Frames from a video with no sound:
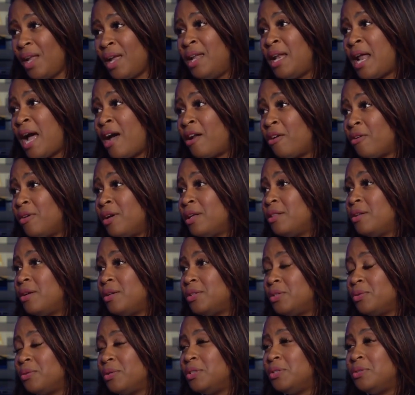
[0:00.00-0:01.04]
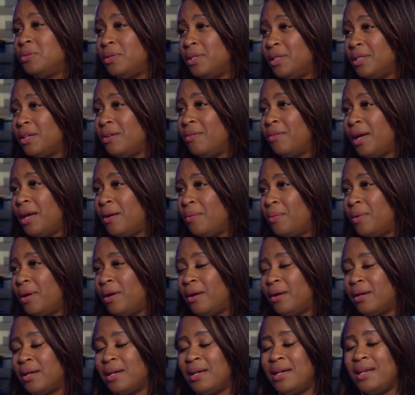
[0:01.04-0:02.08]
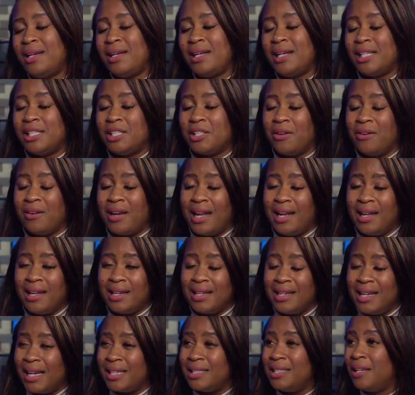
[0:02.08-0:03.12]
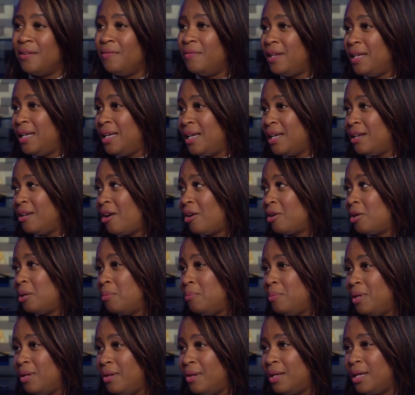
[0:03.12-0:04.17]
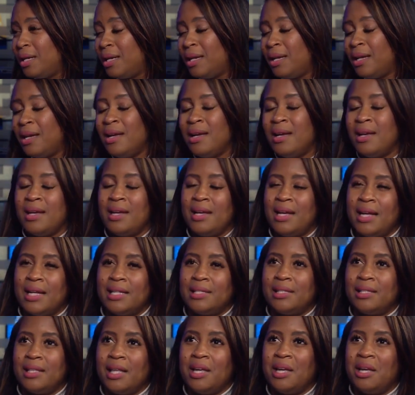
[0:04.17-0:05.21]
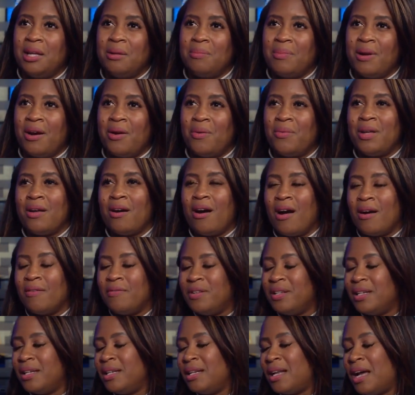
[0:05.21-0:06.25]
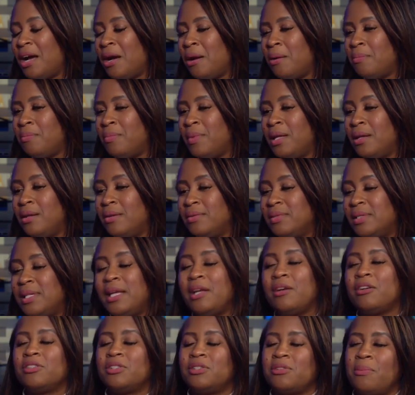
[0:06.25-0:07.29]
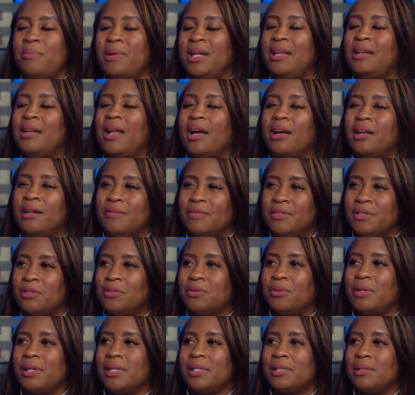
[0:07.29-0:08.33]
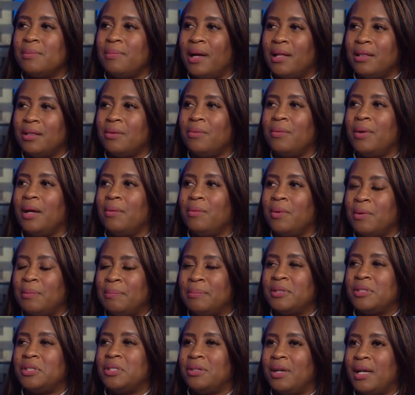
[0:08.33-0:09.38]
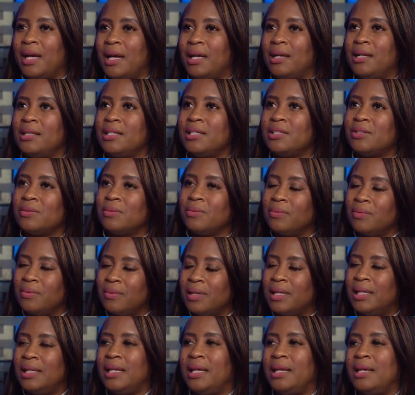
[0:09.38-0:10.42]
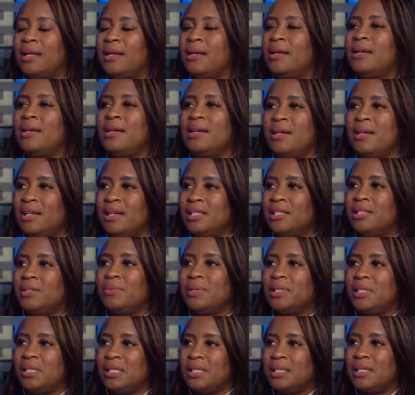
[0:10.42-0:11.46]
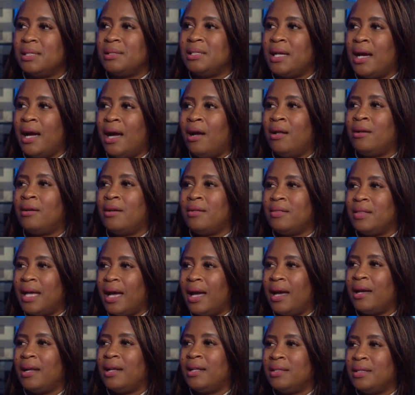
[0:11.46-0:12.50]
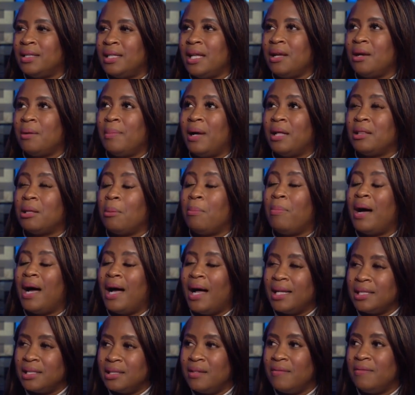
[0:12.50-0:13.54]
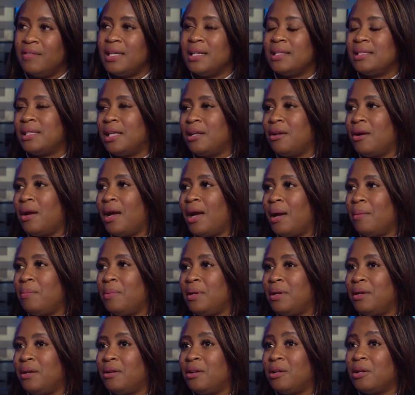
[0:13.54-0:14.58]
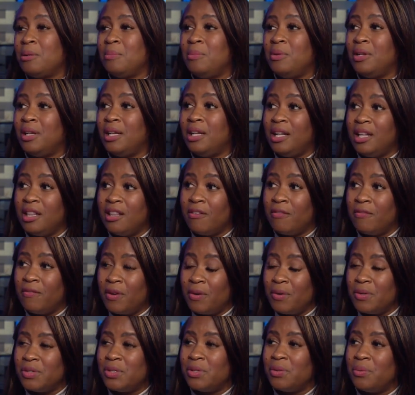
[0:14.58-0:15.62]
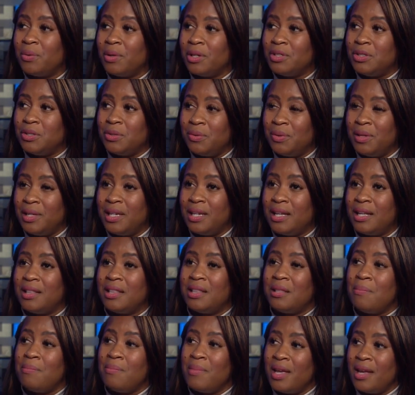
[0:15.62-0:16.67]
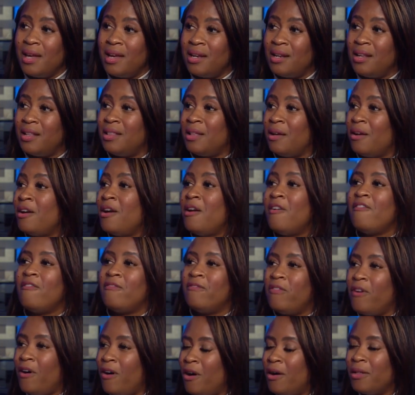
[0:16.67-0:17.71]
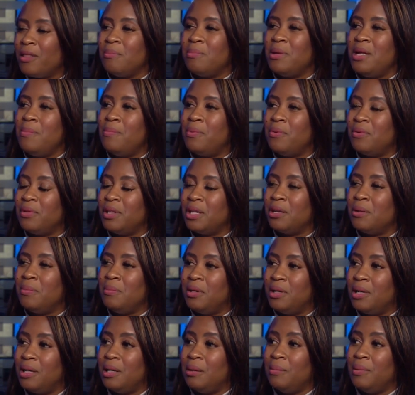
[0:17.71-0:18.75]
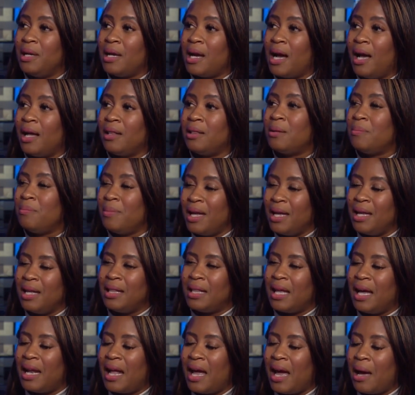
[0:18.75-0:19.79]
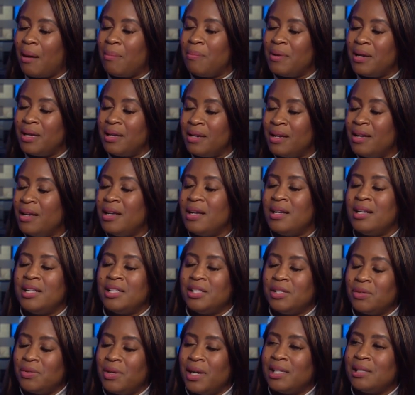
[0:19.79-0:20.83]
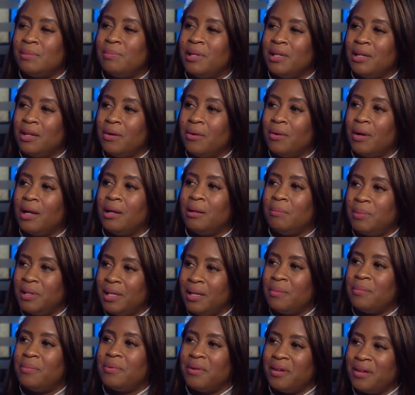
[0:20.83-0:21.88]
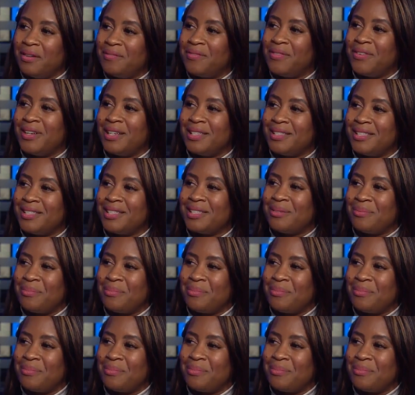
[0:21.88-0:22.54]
and honoring those who are doing the great work. It's creating connectivity in our community it's thinking about we often um, hear so many negative stories about the way we're portrayed, and this really switches the dial on that and think about the positive things that are happening in our community, the folks who are doing it, the men and the all the people in the community behind them making that happen. So it has been incredibly important for us to